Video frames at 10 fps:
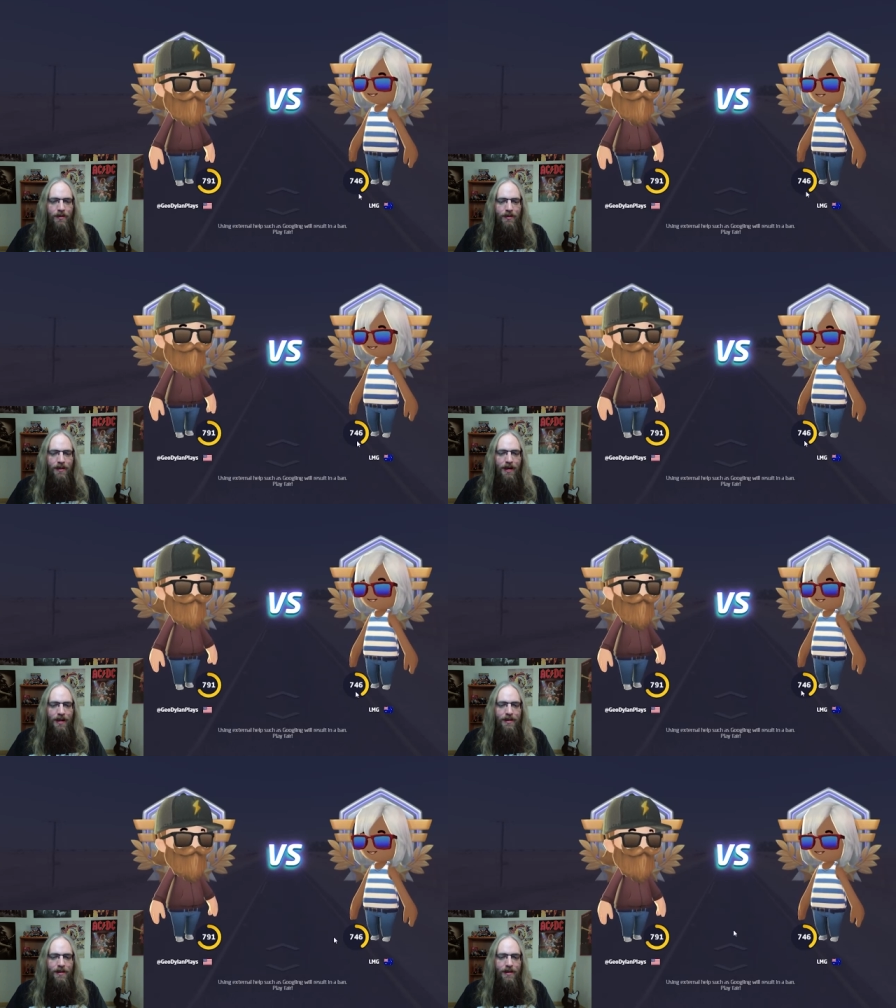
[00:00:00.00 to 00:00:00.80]
this guy
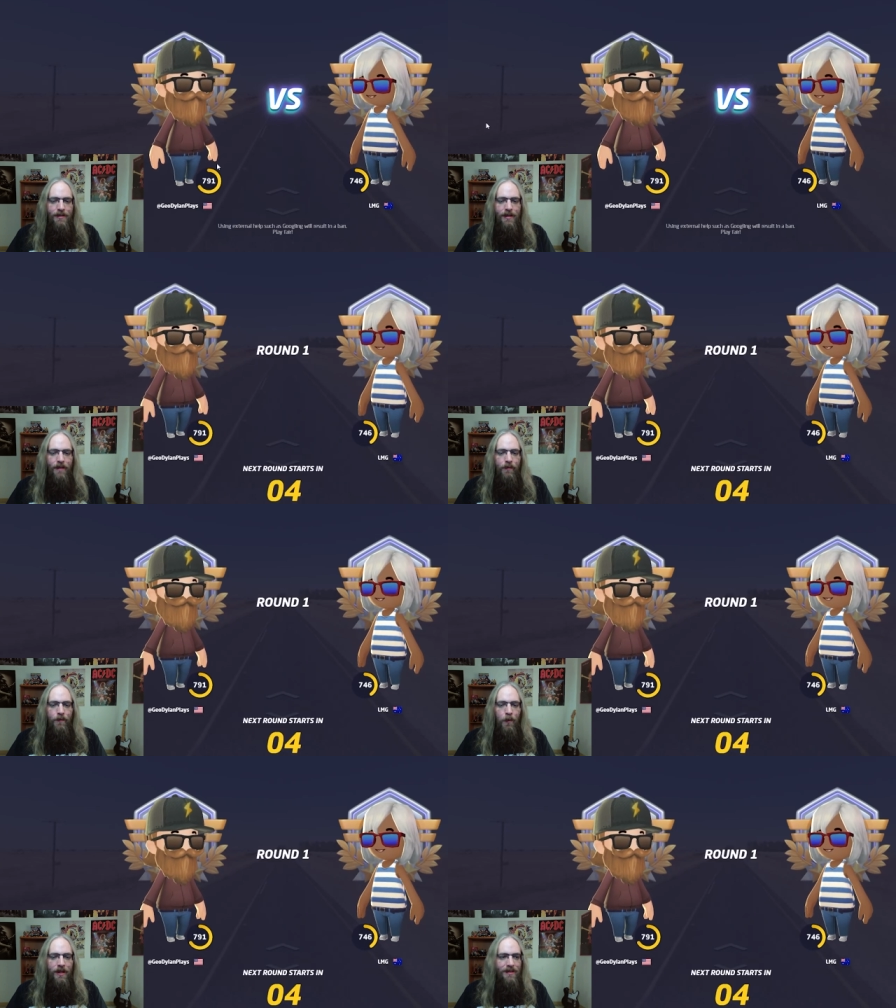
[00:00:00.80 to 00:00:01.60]
is a
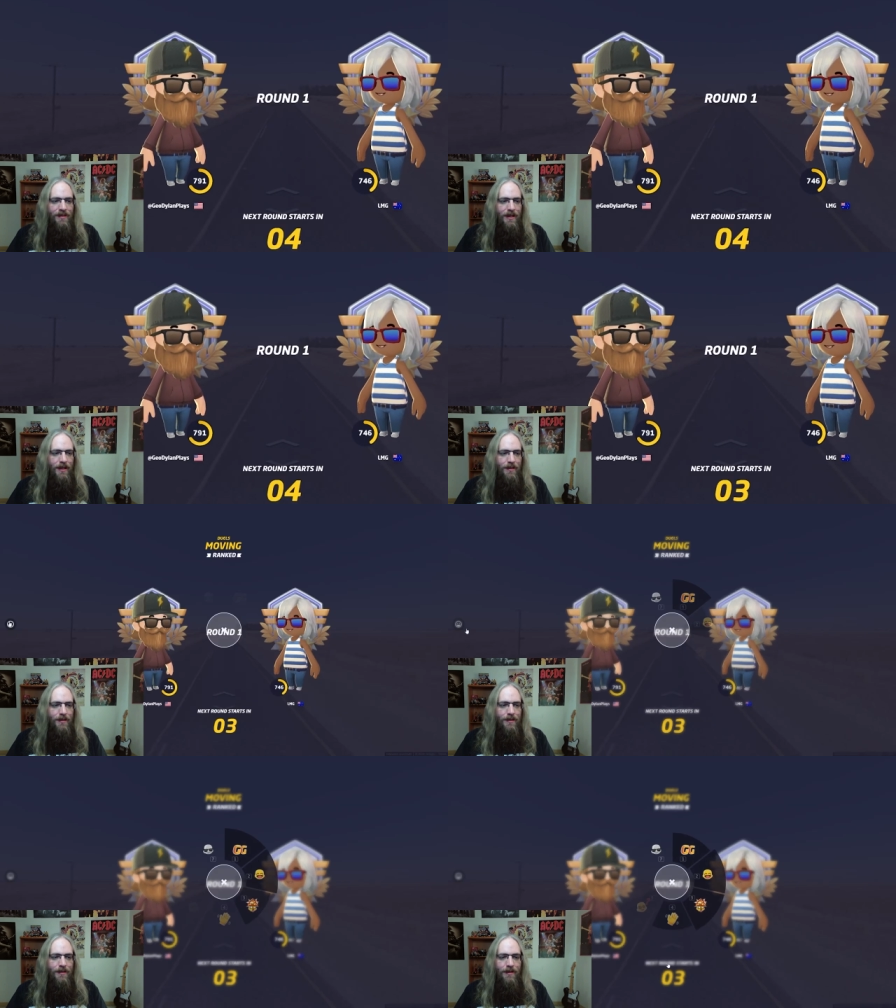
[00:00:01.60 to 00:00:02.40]

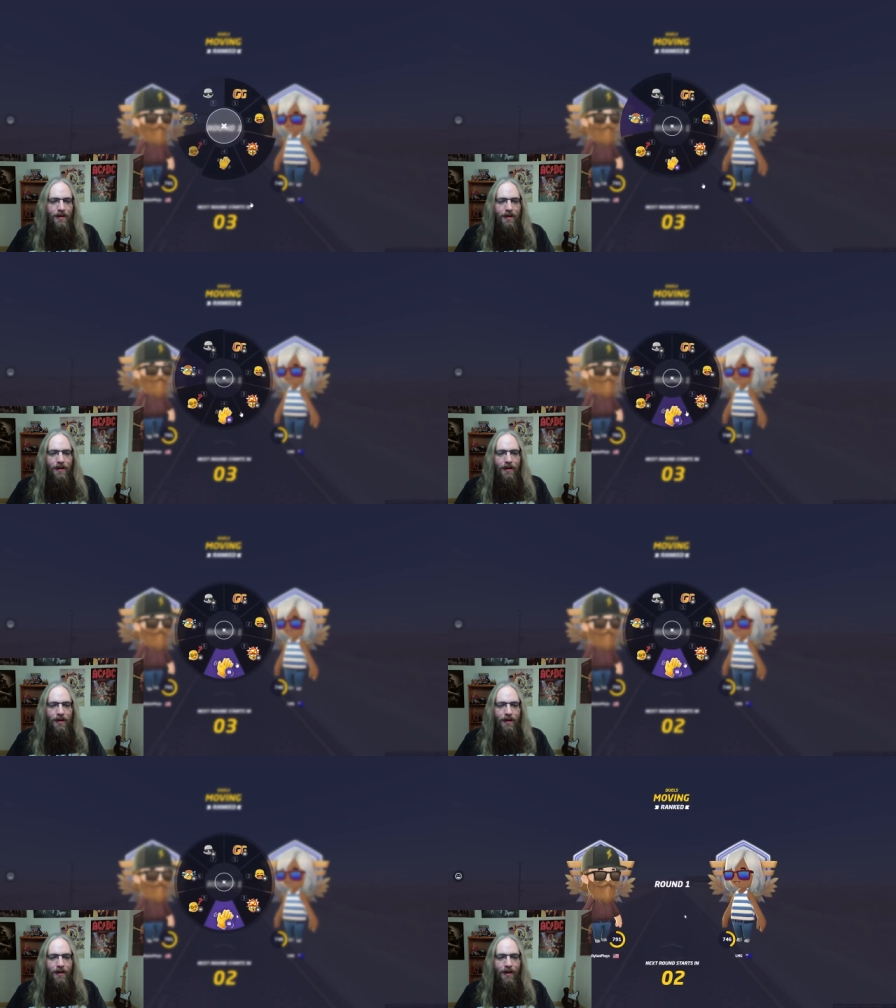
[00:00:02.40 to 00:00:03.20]
746.
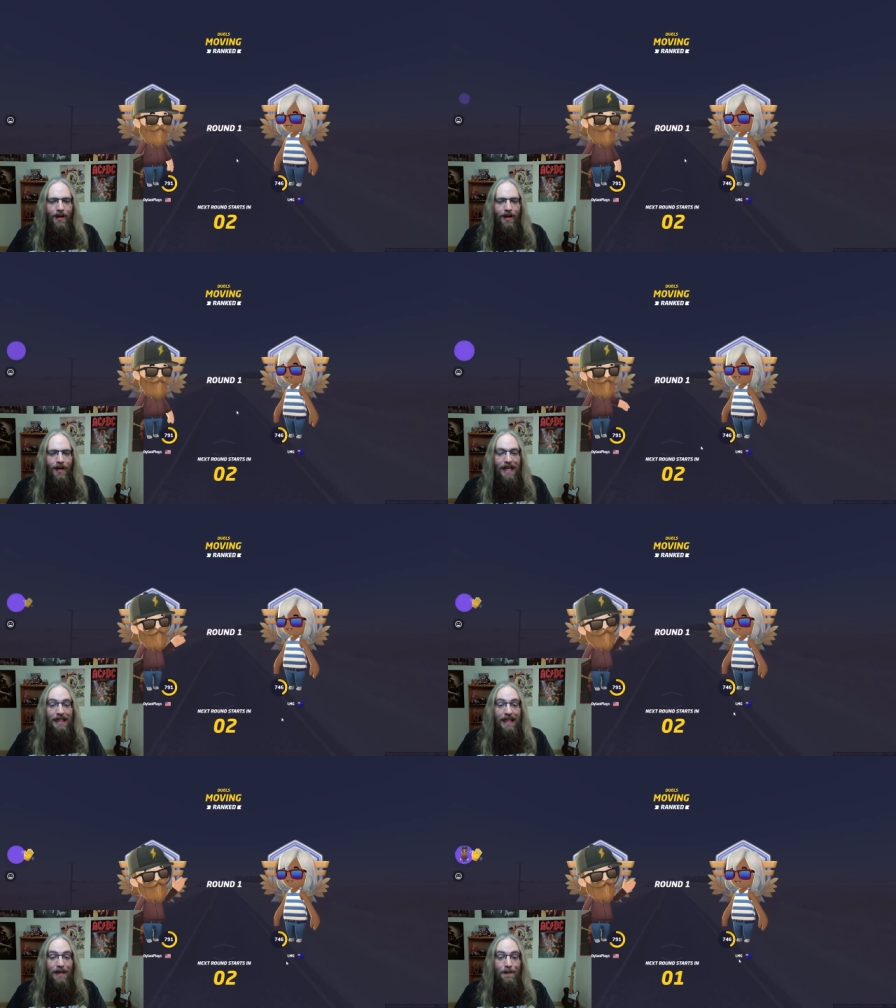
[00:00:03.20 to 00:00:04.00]

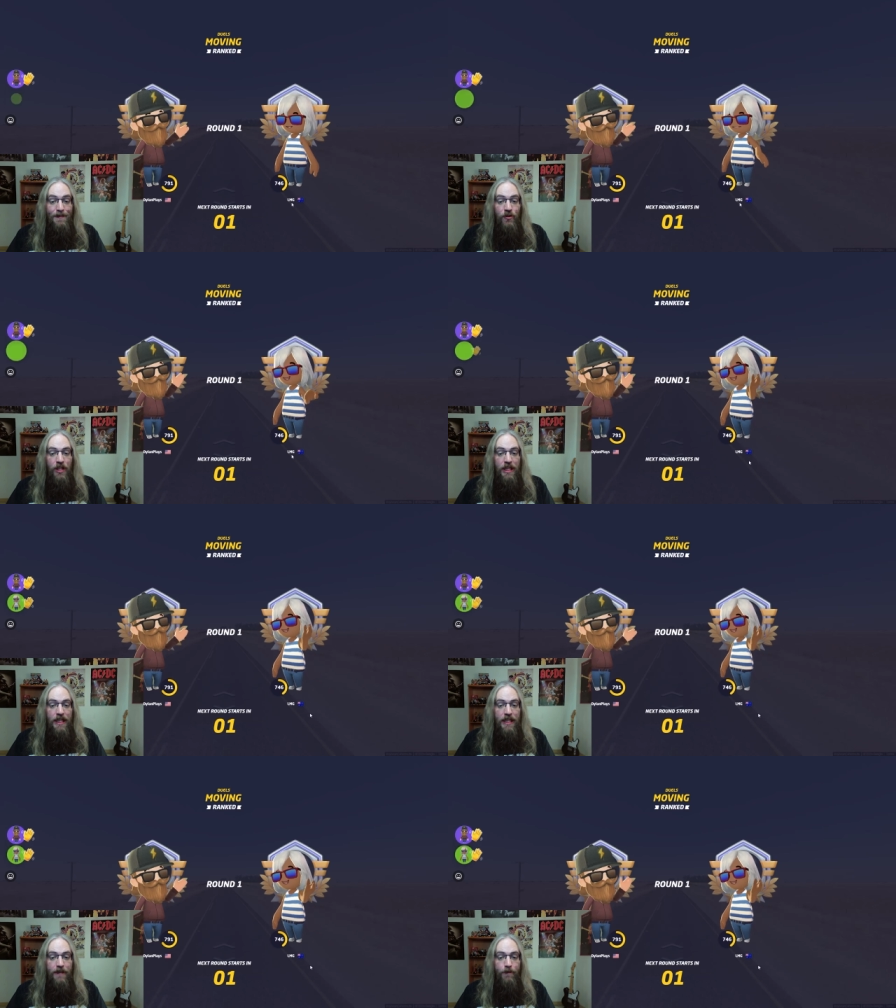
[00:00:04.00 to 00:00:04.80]

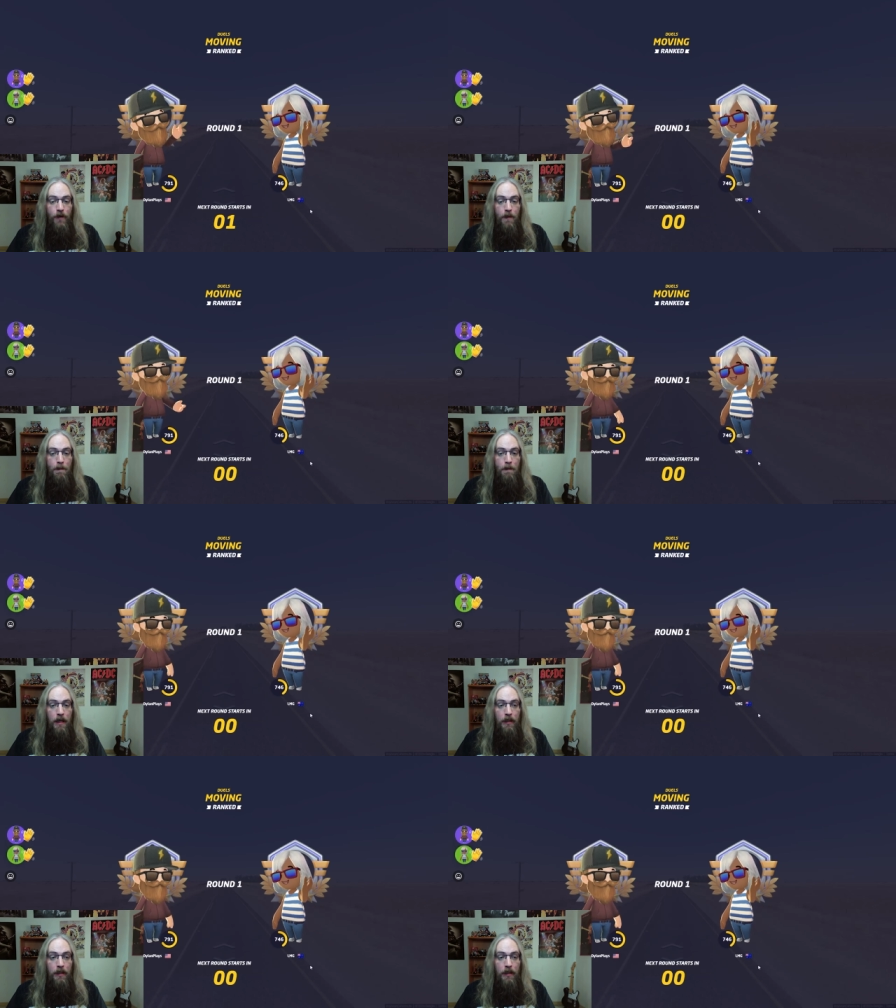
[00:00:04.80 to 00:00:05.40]
LMG from